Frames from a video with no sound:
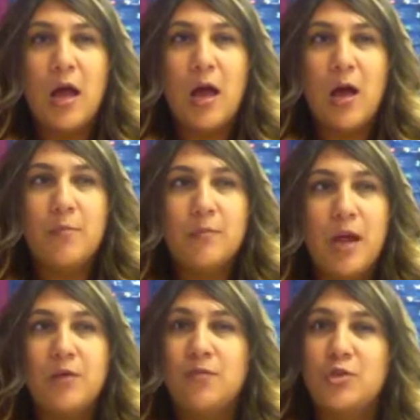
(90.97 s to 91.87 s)

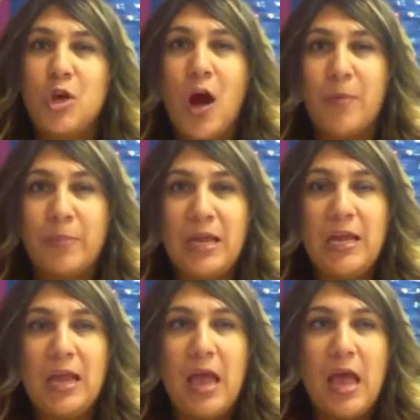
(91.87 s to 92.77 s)
kind of
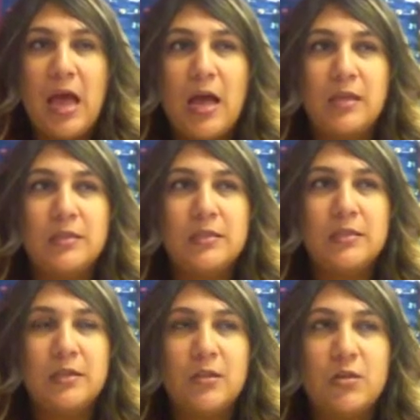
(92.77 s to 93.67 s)
choppy and
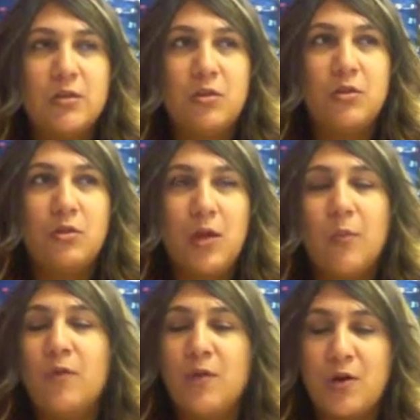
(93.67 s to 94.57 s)
they
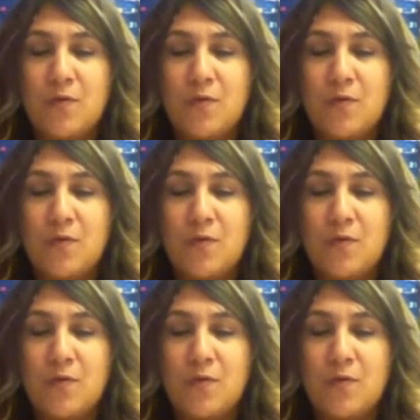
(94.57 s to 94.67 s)
weren't very